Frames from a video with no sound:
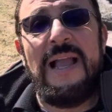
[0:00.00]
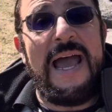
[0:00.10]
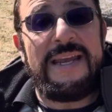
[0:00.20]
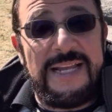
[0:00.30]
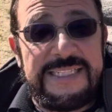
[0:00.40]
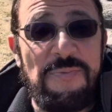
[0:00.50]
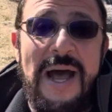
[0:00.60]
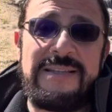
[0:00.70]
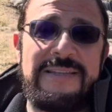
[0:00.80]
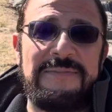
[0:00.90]
And guess
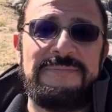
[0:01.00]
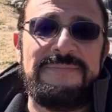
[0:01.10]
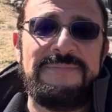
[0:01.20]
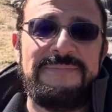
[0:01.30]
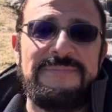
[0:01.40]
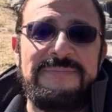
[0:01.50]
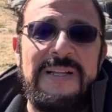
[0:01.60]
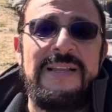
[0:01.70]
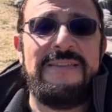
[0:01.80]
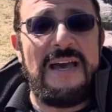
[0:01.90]
what?
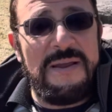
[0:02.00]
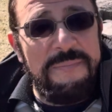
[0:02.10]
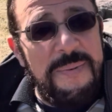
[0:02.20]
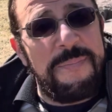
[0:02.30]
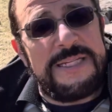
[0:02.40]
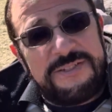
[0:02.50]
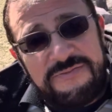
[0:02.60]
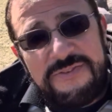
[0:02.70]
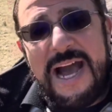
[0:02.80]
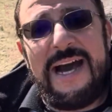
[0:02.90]
The remembrance
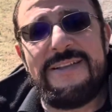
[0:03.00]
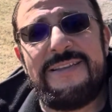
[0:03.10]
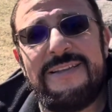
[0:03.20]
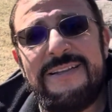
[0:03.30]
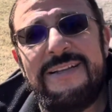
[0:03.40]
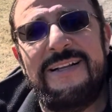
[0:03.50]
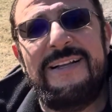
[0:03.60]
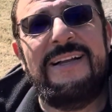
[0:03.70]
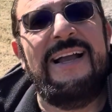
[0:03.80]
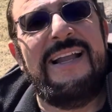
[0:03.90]
of God
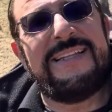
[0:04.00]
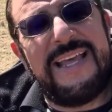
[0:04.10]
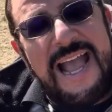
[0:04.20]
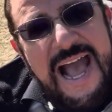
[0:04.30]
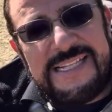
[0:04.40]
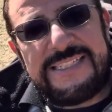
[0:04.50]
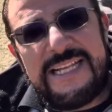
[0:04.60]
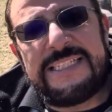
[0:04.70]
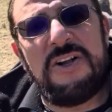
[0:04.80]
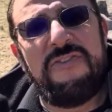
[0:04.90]
is the
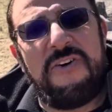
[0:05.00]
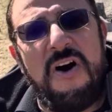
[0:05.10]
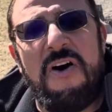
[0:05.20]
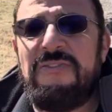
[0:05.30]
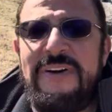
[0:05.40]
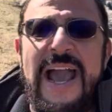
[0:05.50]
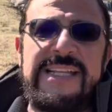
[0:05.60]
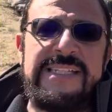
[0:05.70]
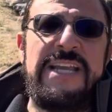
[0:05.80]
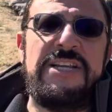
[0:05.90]
essence of all
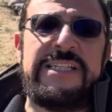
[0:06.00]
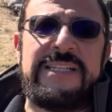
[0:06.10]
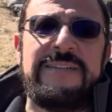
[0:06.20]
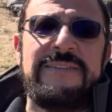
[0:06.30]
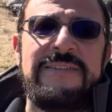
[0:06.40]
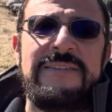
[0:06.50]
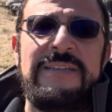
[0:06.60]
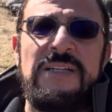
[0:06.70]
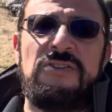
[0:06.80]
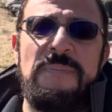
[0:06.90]
vaccines
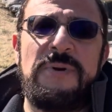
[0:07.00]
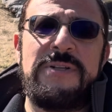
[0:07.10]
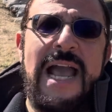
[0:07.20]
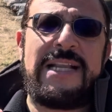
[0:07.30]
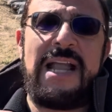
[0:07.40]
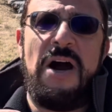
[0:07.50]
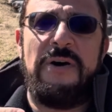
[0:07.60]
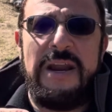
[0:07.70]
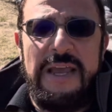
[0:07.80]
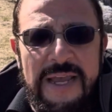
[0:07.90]
to protect
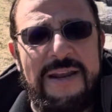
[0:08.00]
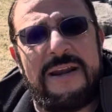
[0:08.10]
our inner